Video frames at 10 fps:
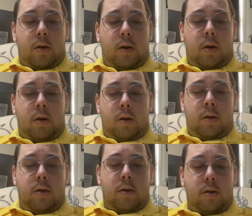
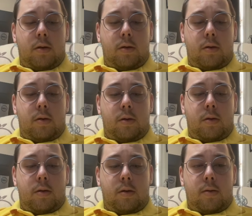all
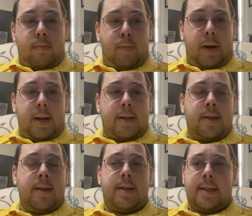
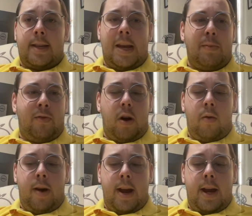boxes, that's the name of our
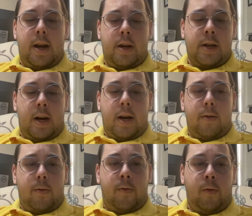array, dot
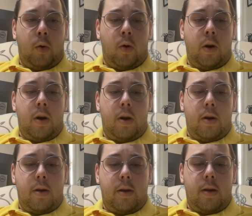for
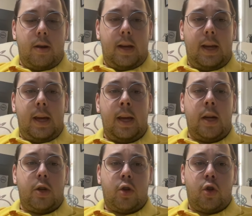
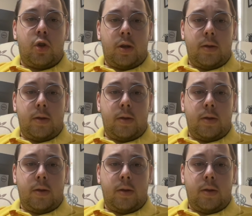each.